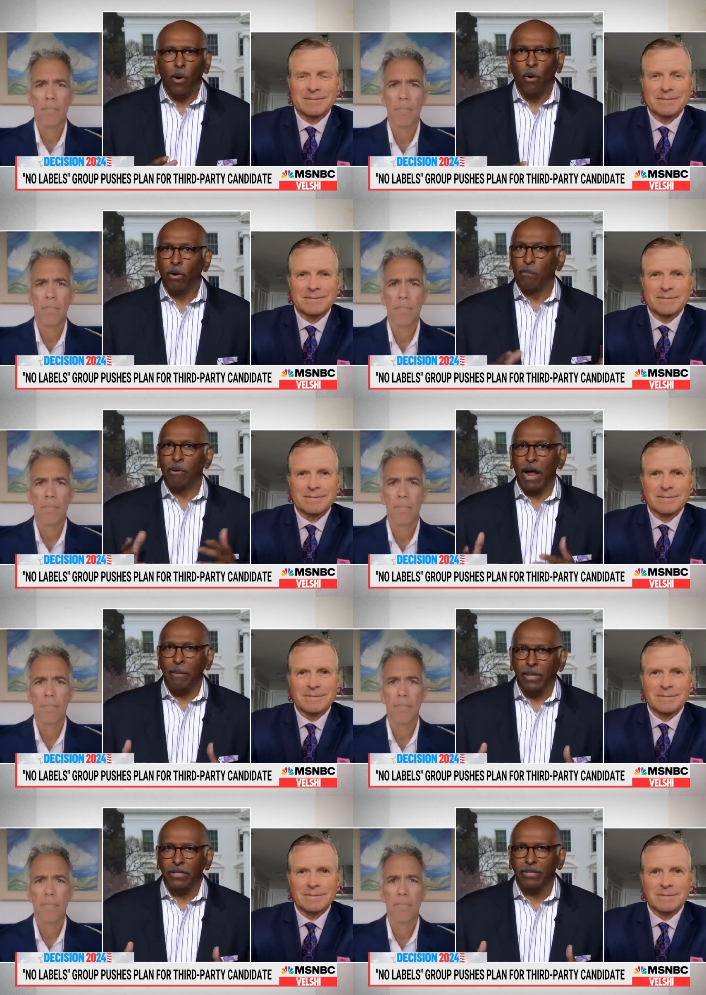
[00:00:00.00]
Speaker 1: or a
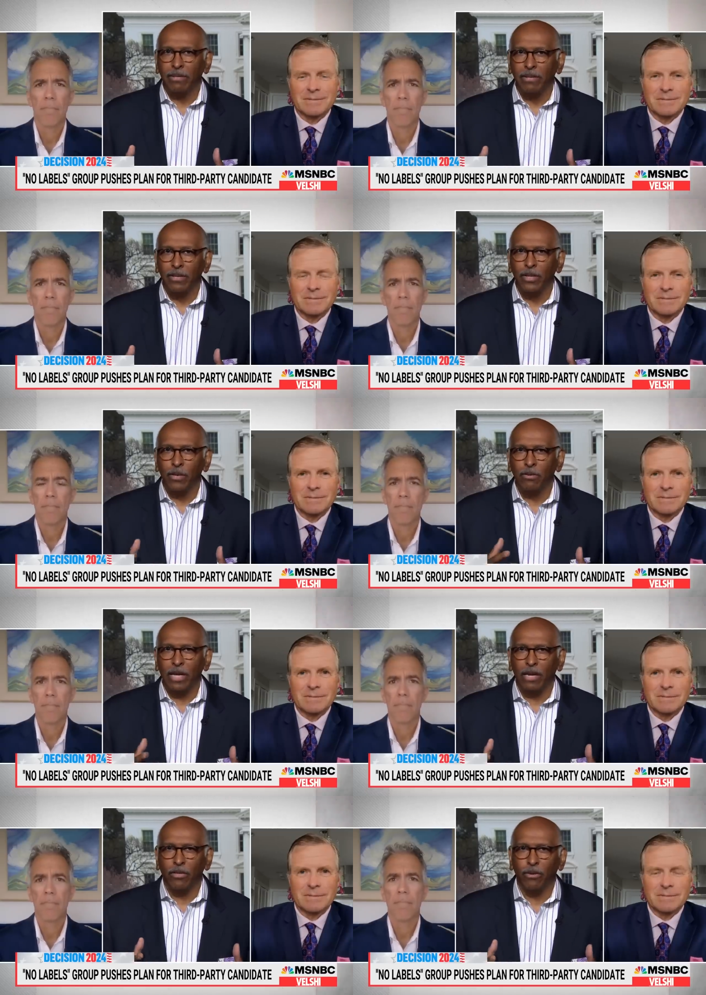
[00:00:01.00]
promise do you
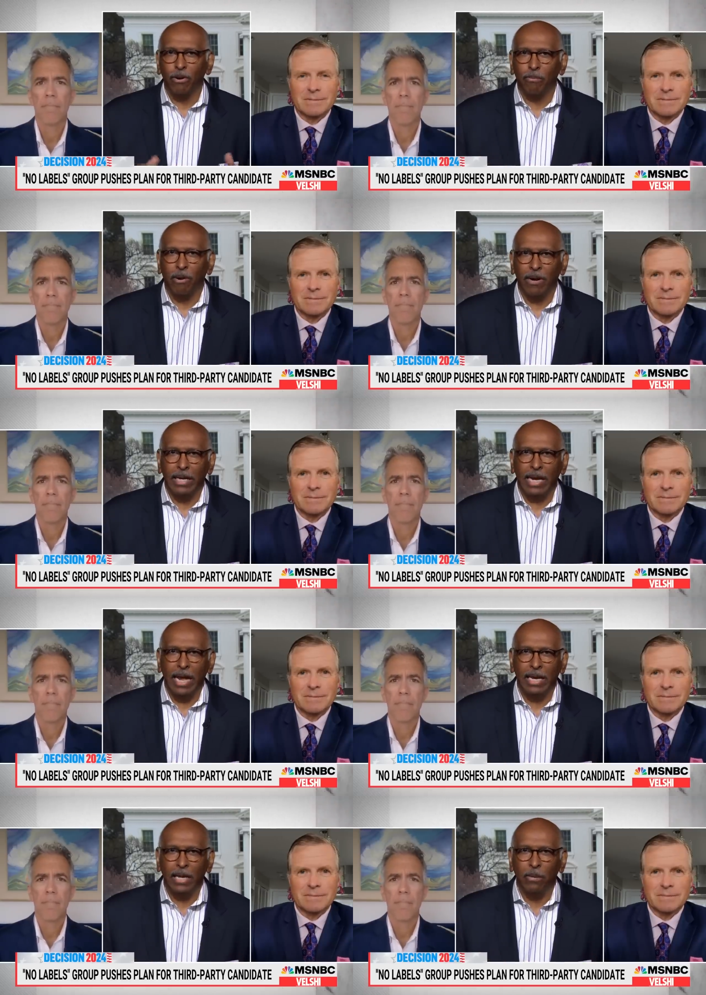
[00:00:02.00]
think a third party
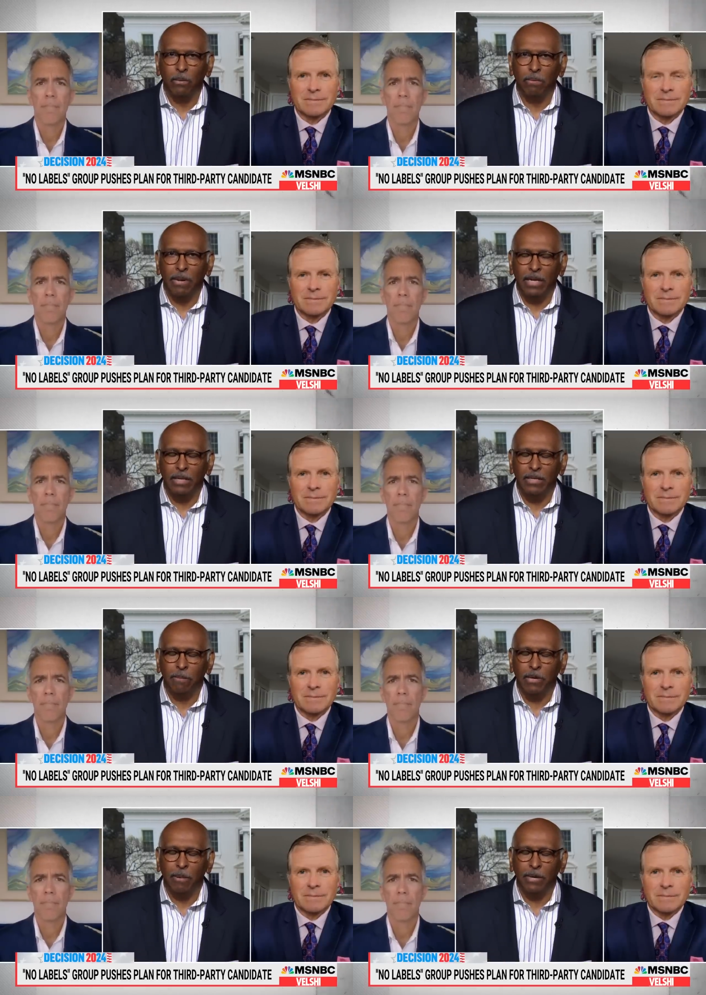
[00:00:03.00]
candidate would be in this
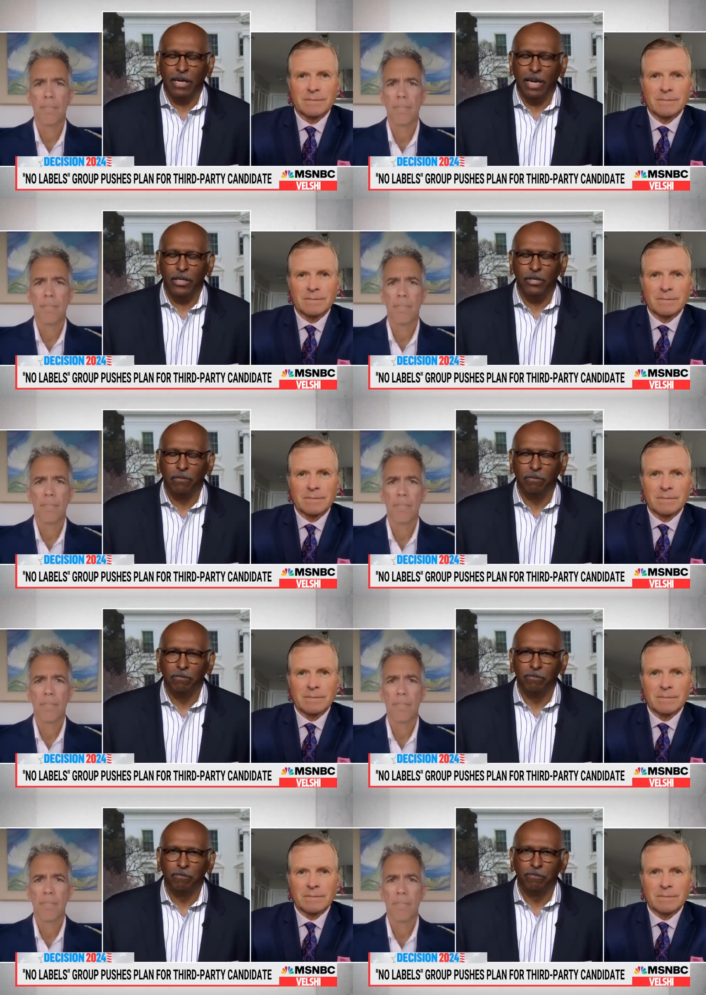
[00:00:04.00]
upcoming election?
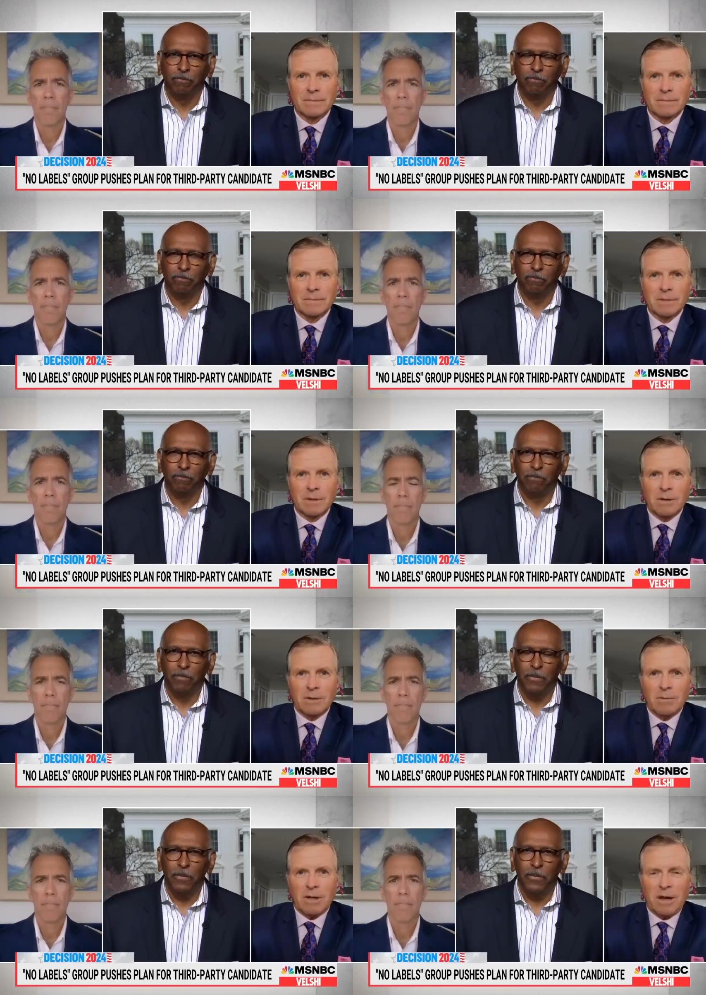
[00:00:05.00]

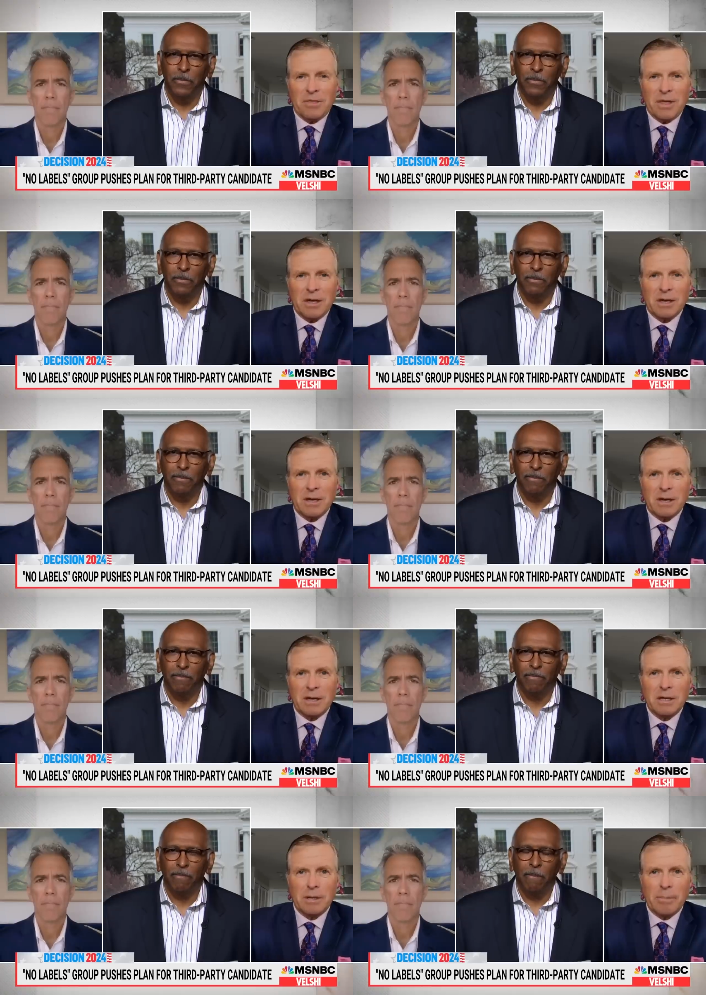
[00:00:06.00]
Speaker 2: Well, I think uh,
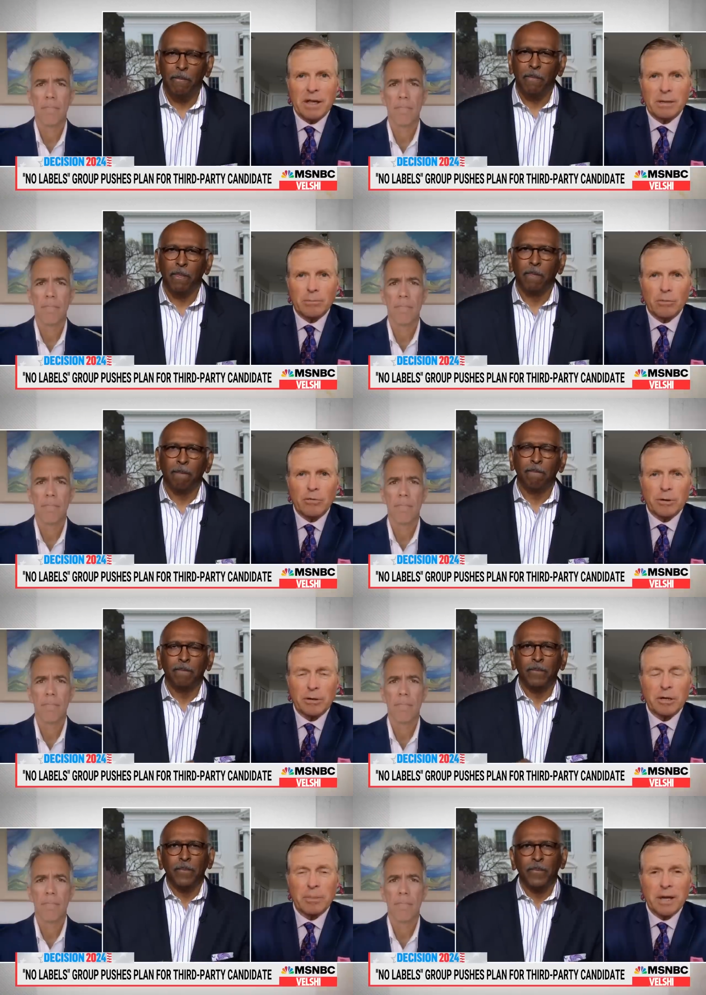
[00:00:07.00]
an independent movement or
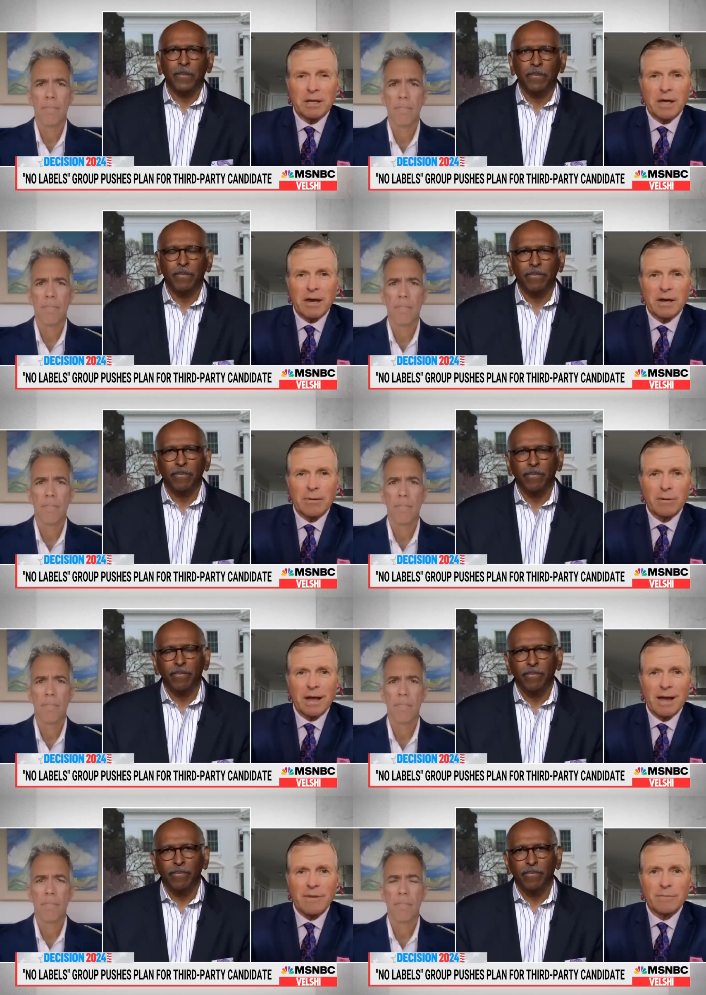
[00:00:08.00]
an independent candidate
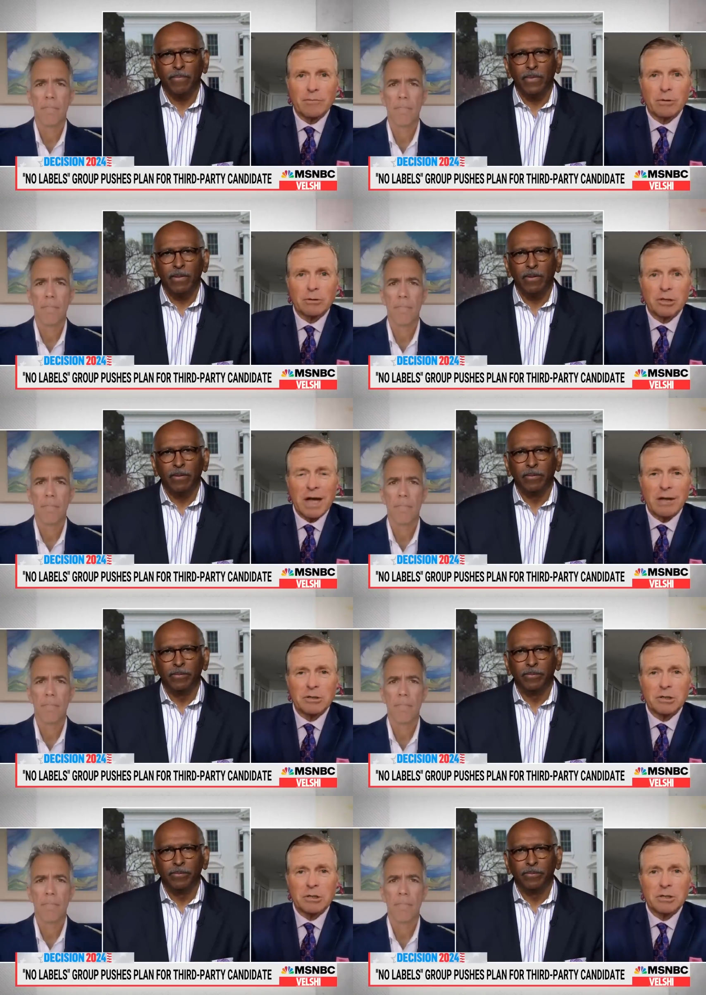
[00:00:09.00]
would have real
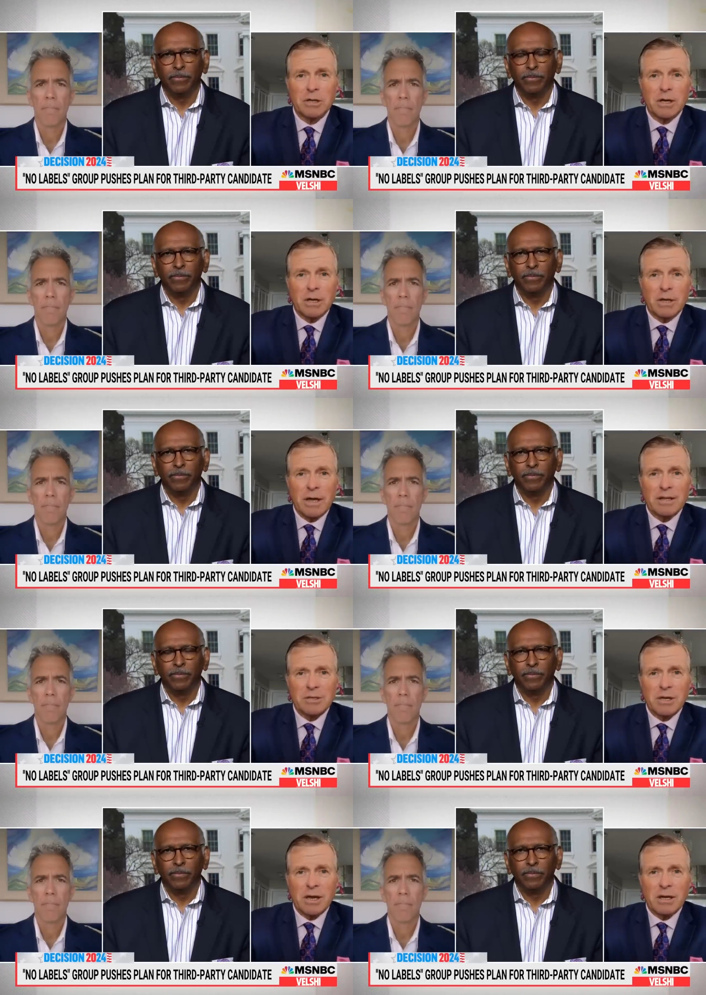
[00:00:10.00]
challenges. That
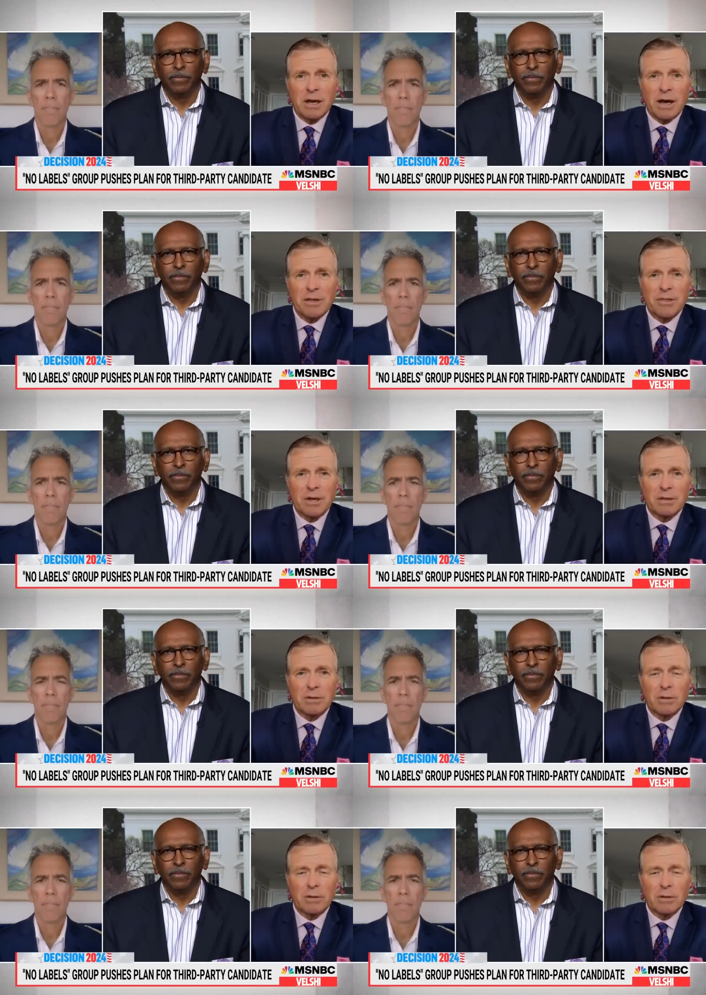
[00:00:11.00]
said, I think